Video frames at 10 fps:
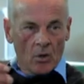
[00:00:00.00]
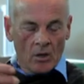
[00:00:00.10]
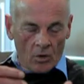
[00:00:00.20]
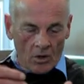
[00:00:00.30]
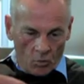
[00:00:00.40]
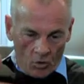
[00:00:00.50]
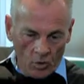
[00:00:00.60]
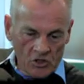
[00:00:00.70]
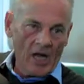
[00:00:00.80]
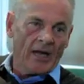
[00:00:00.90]
what
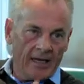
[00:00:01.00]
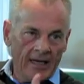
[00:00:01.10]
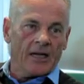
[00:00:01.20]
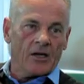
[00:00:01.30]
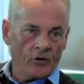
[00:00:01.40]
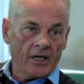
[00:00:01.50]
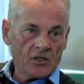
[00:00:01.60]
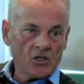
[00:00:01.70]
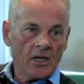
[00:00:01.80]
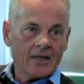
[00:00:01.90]
we're saying here
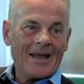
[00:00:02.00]
is